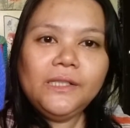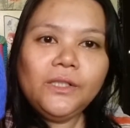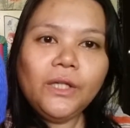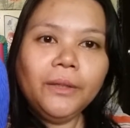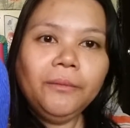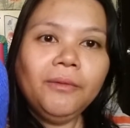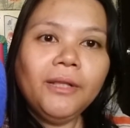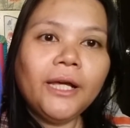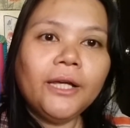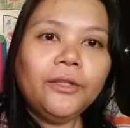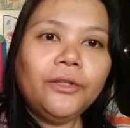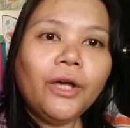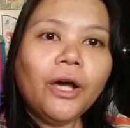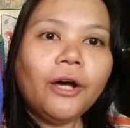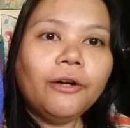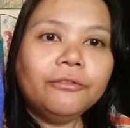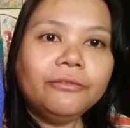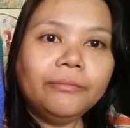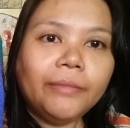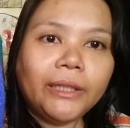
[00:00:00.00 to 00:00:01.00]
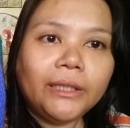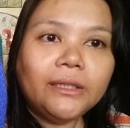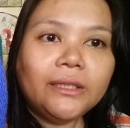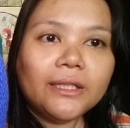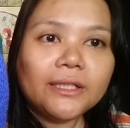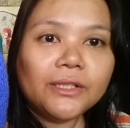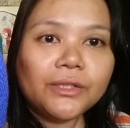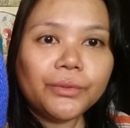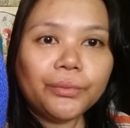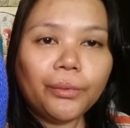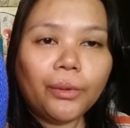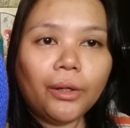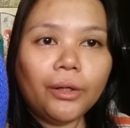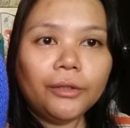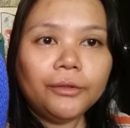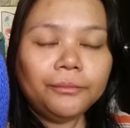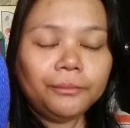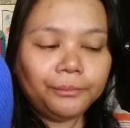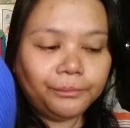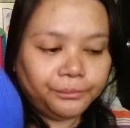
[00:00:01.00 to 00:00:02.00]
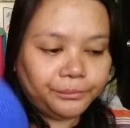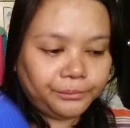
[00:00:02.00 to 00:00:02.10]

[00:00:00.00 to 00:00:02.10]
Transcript: So I'm glad to have made this one.